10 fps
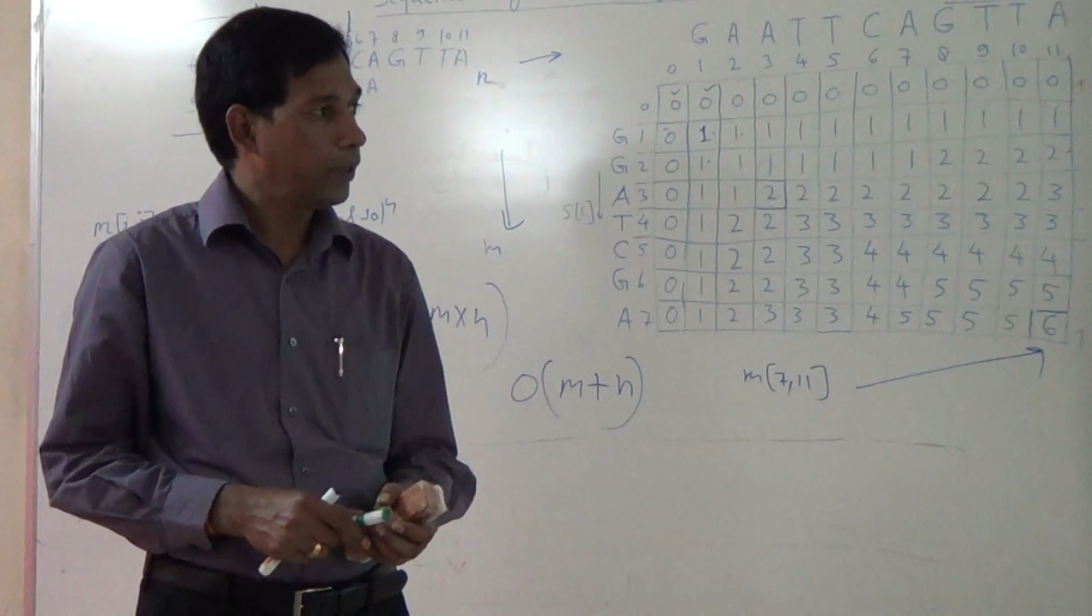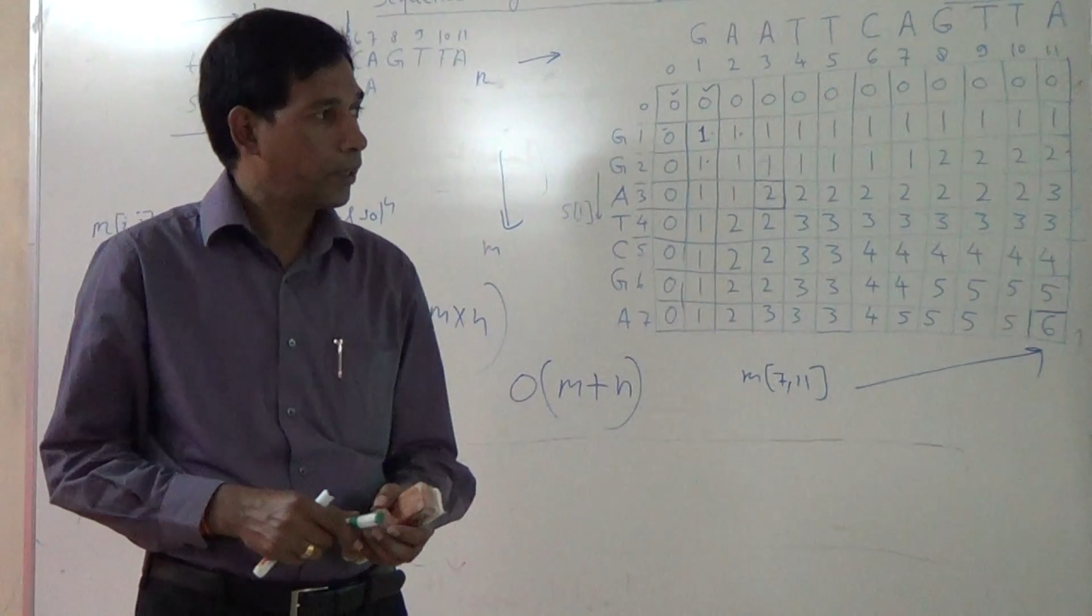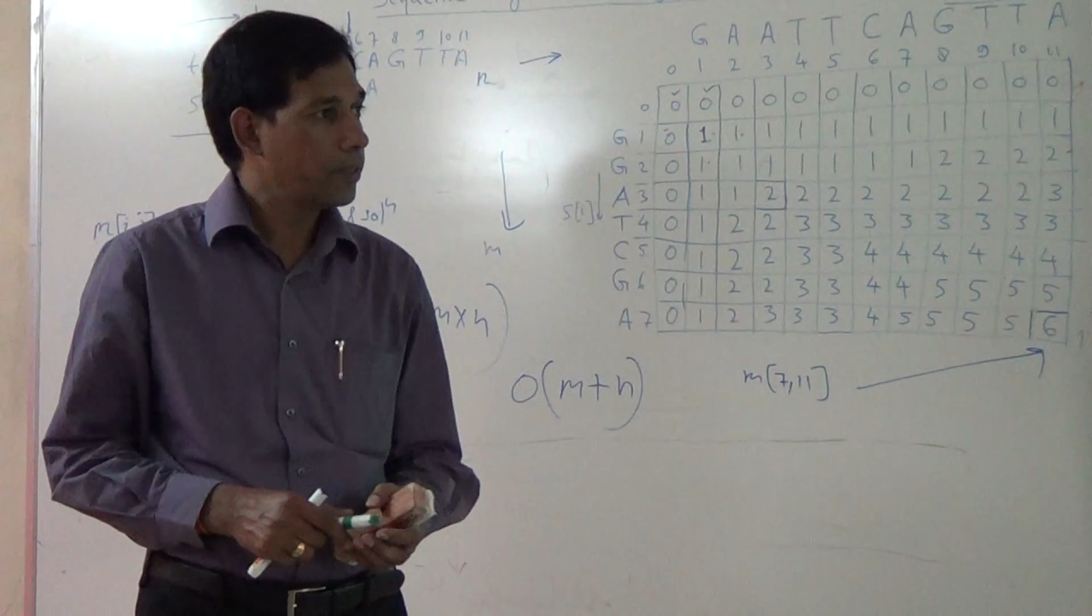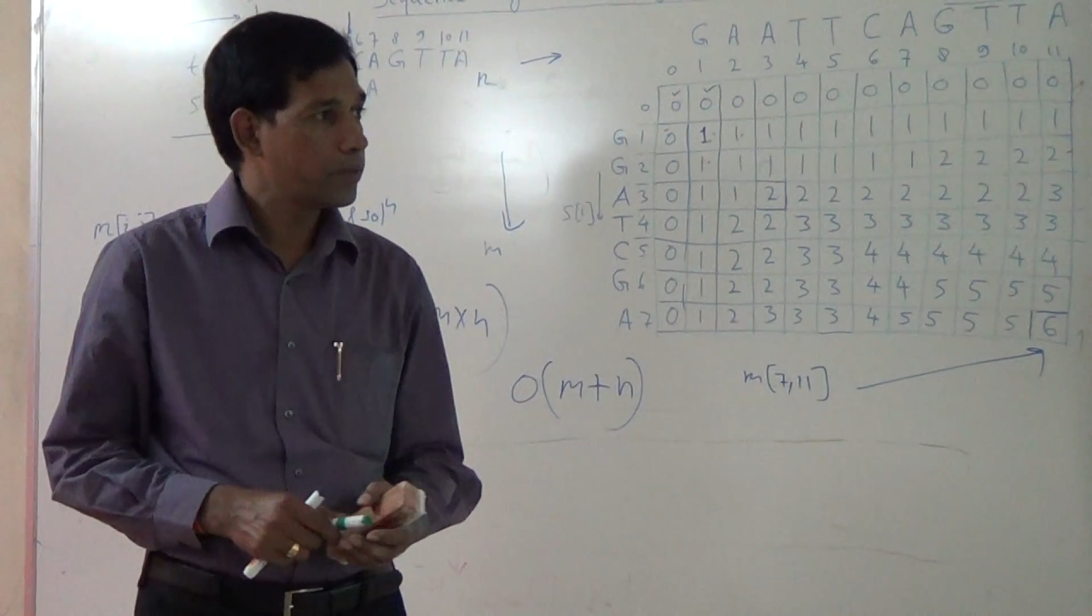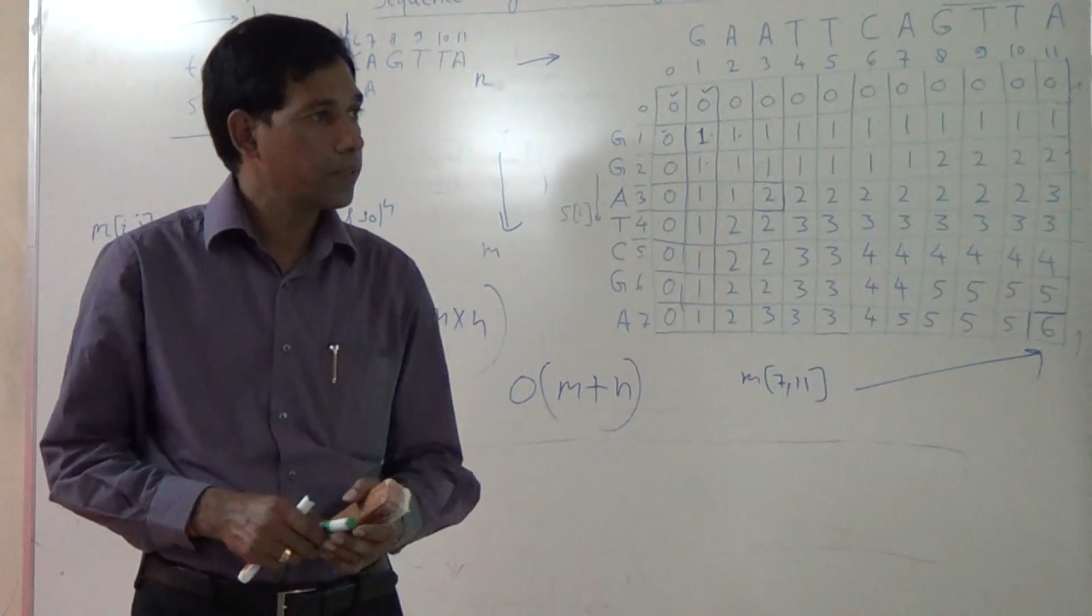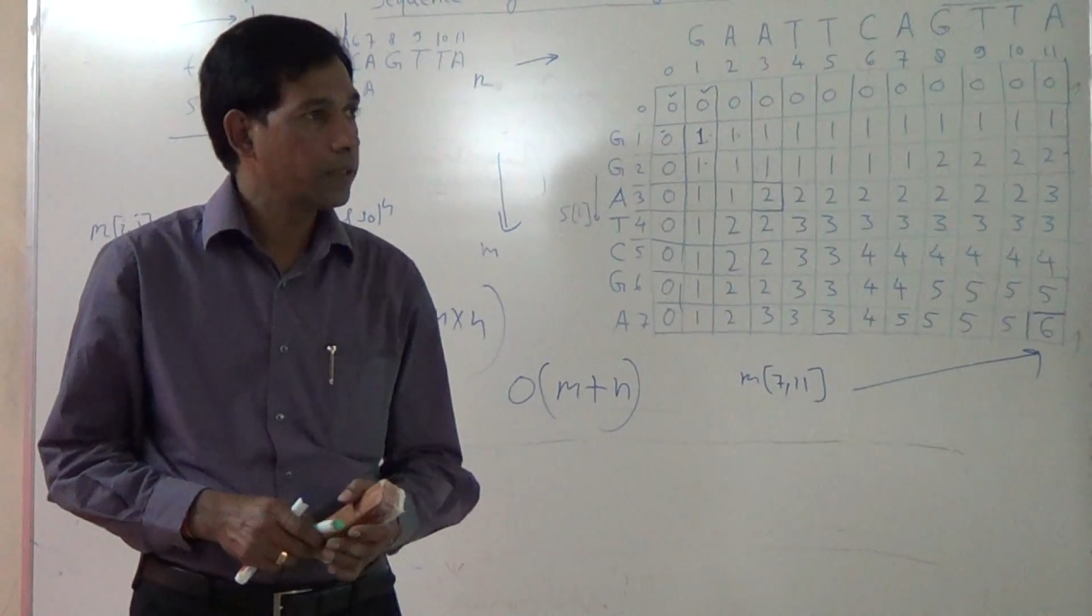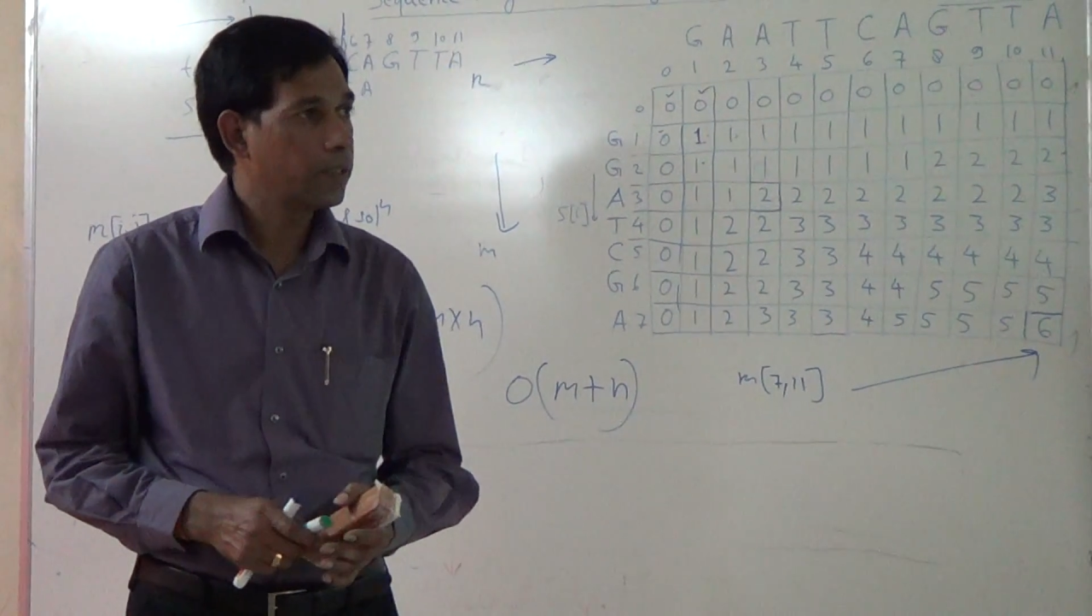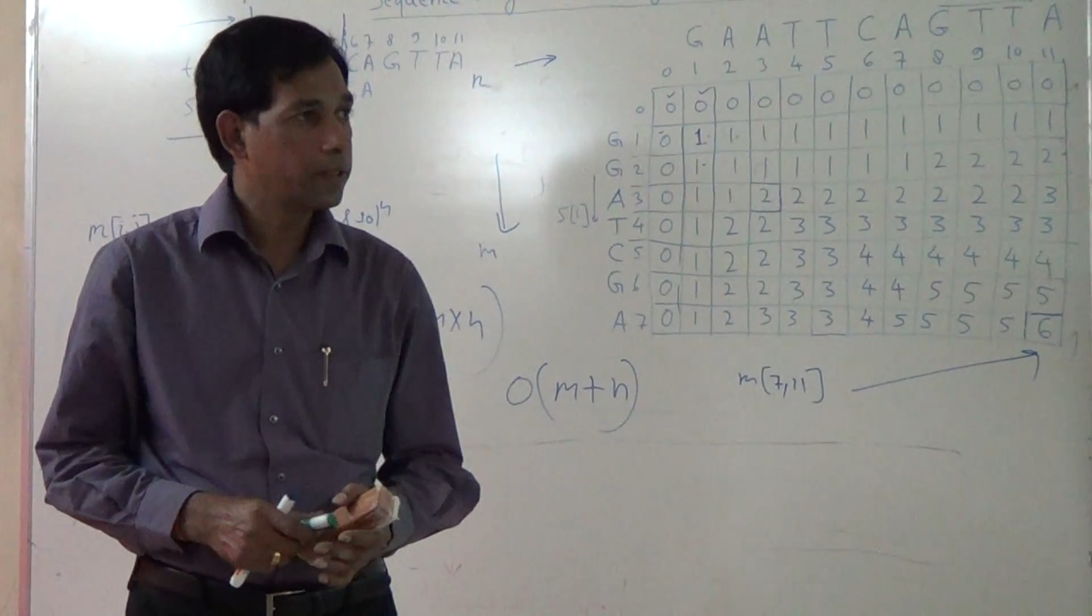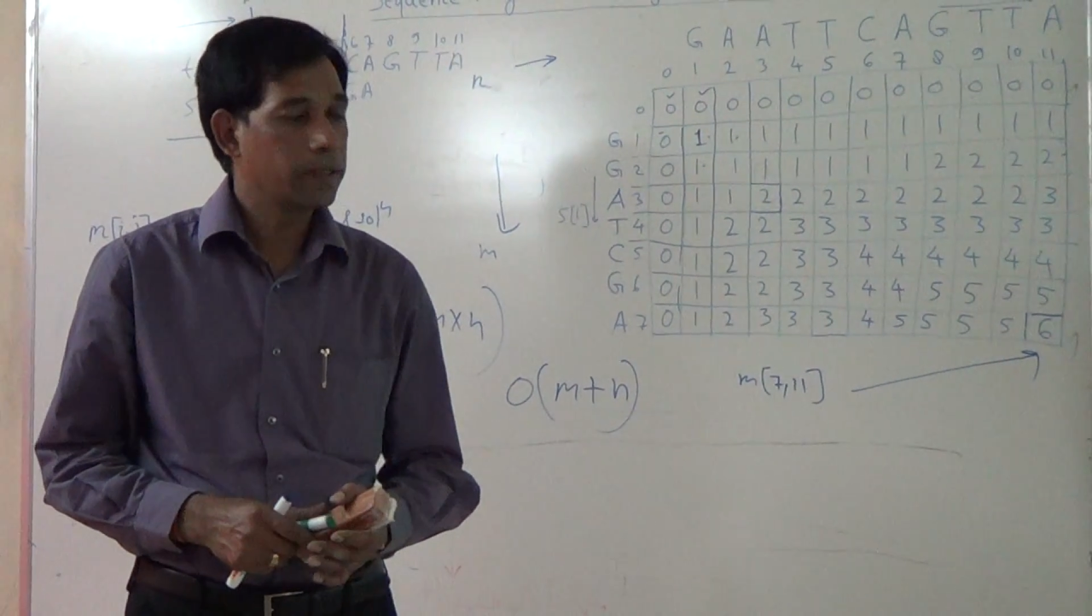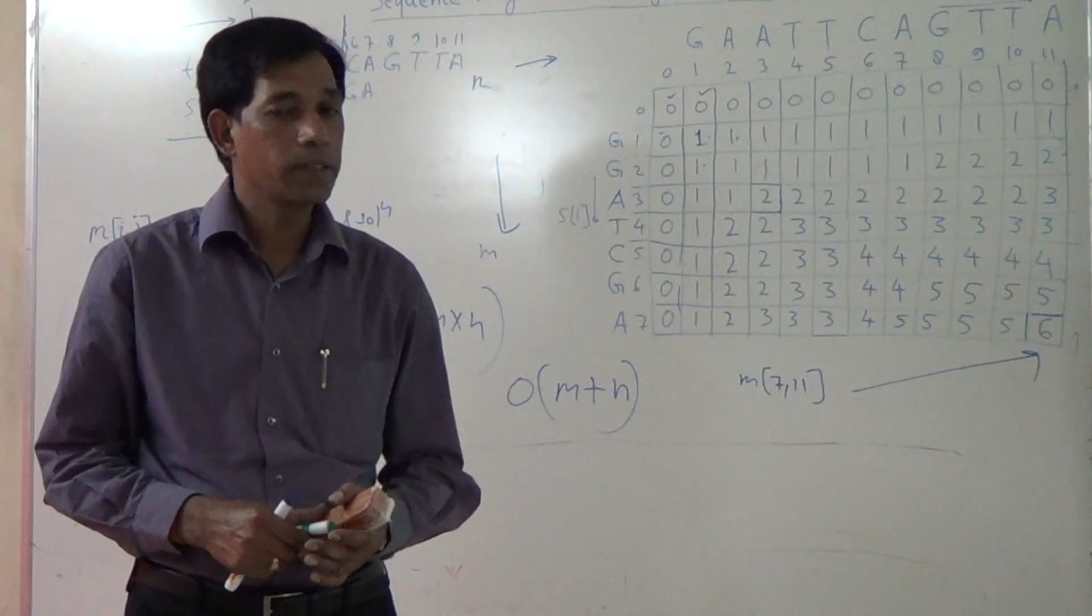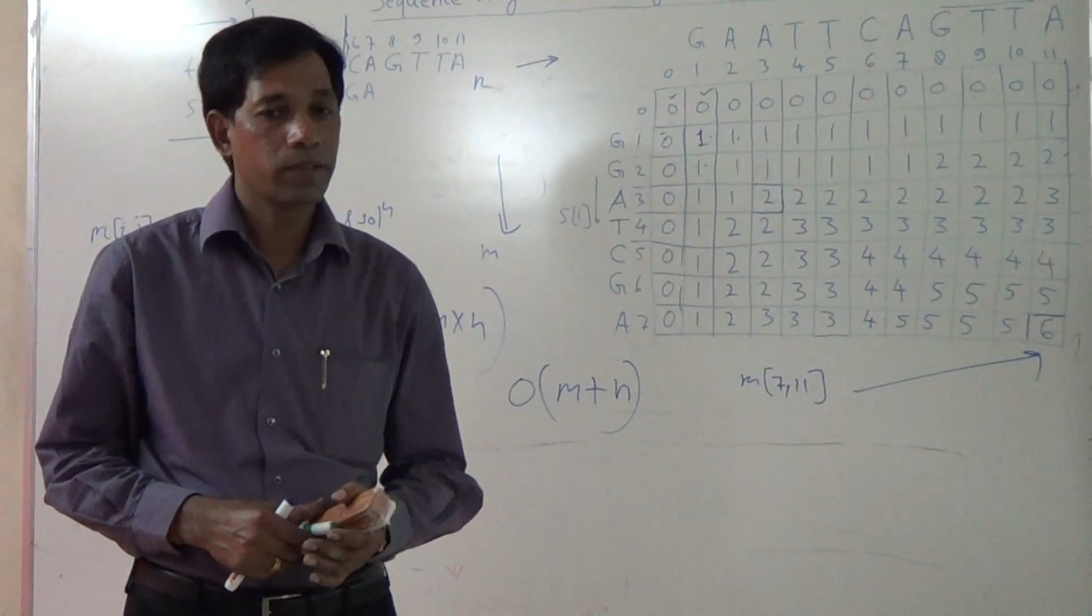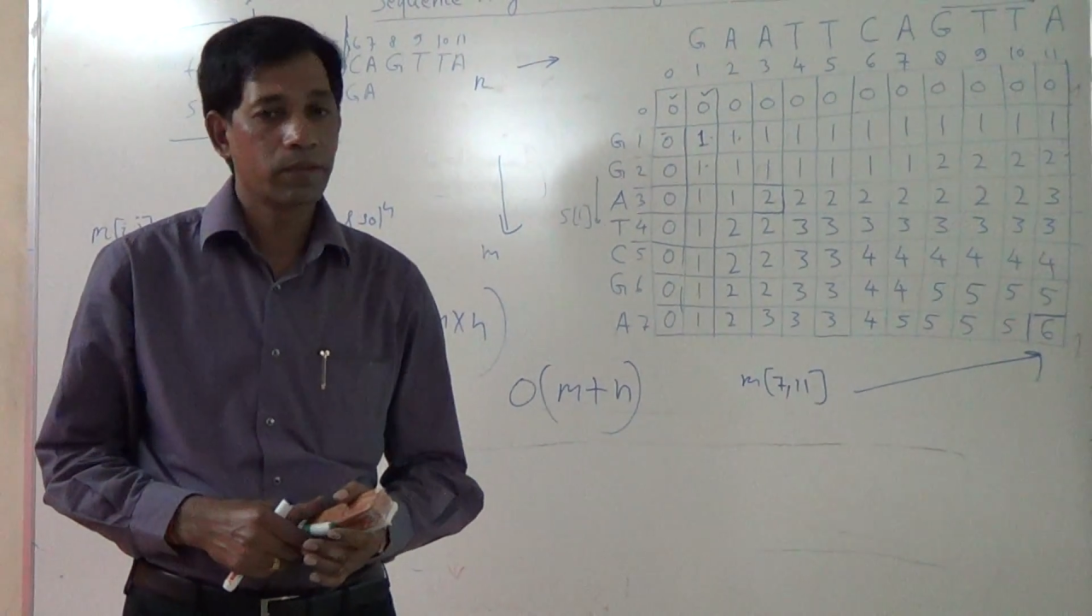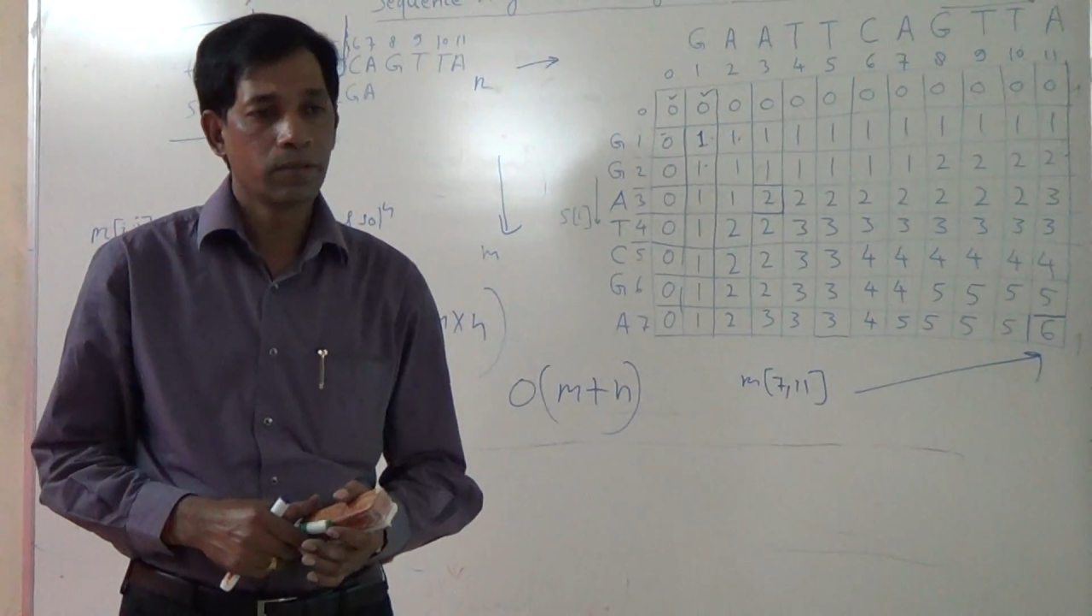can say that this is